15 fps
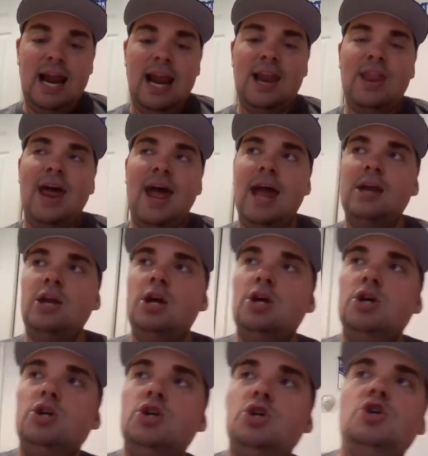And then
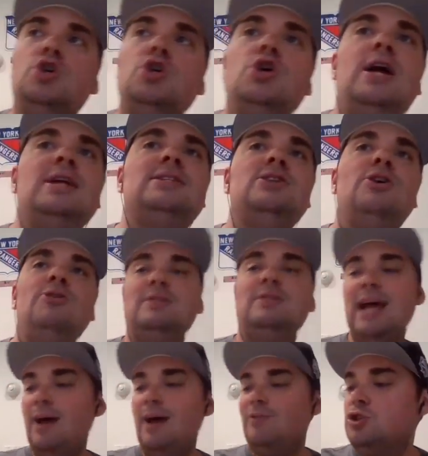it
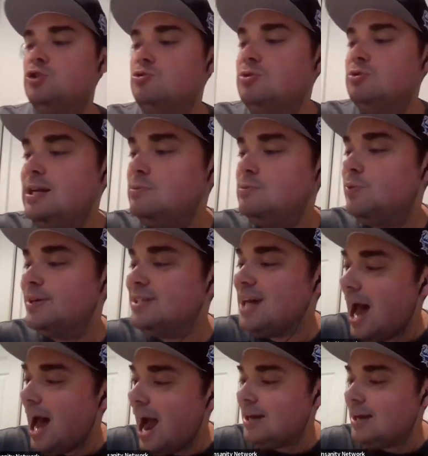turns out the two teams were
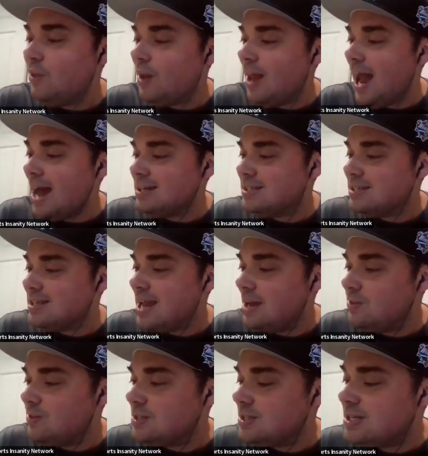tied at the last
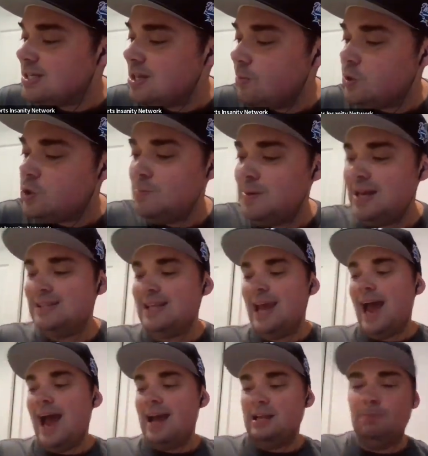day of the season, which means
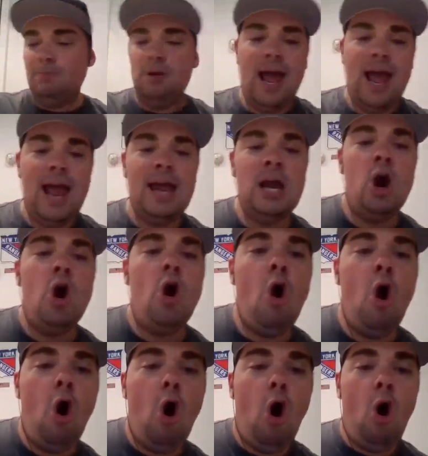they had to play
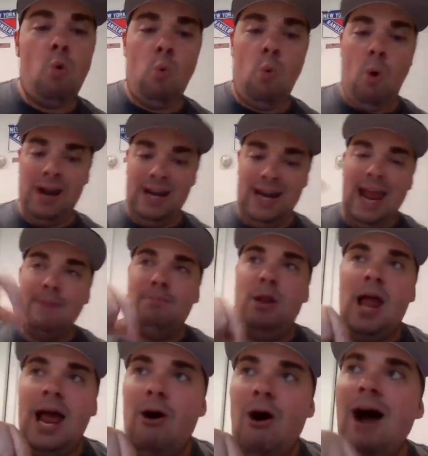a one-game
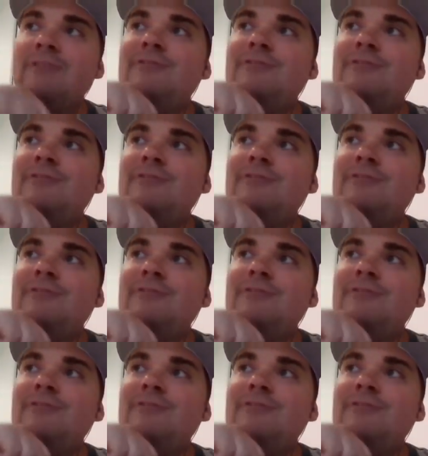playoff.